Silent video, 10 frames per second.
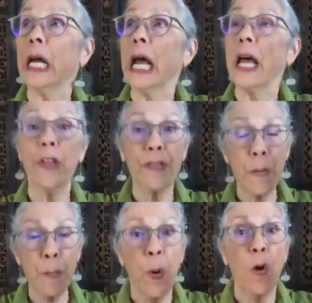and then they
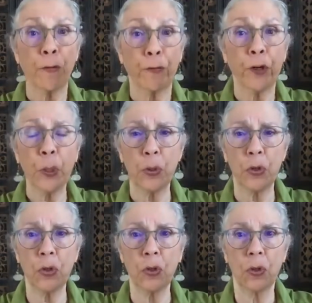bore
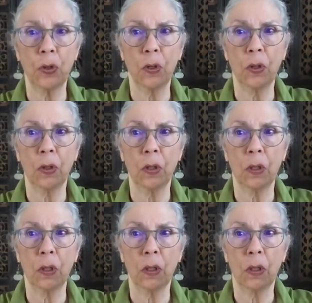fruit,
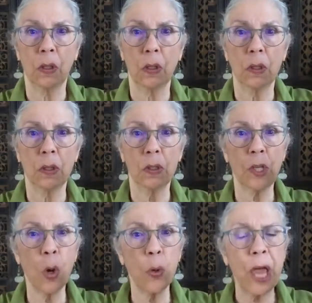
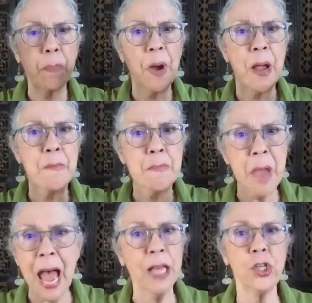so that by
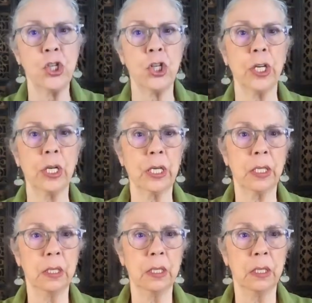magic,
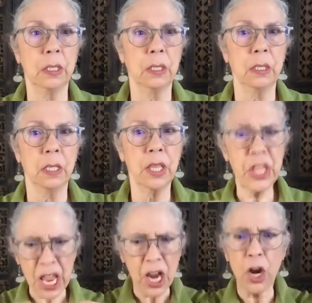
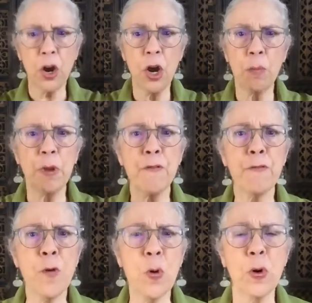there
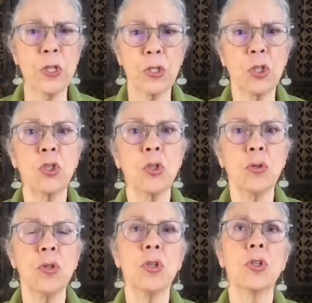before the
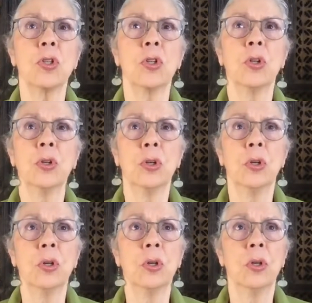student
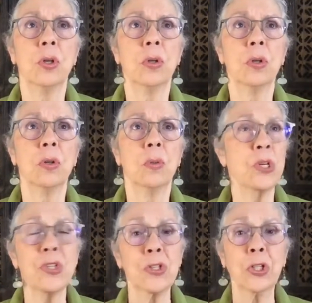
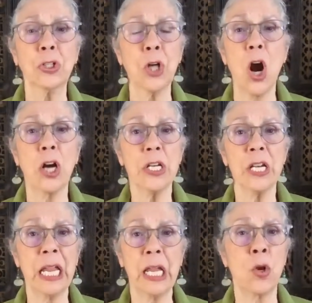was the
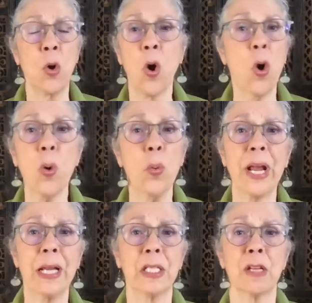garden he had
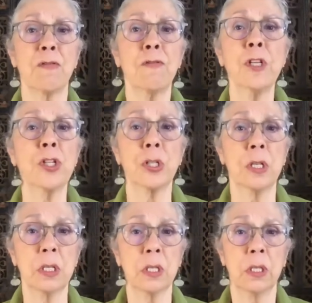always
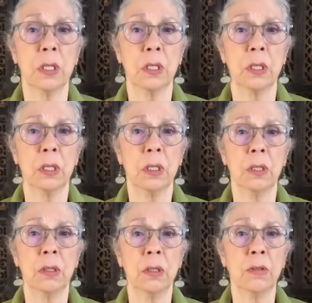envisioned
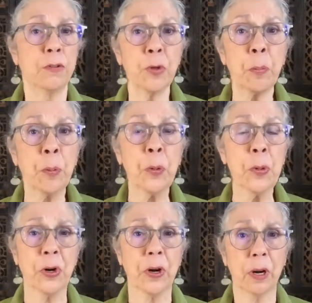for the poor.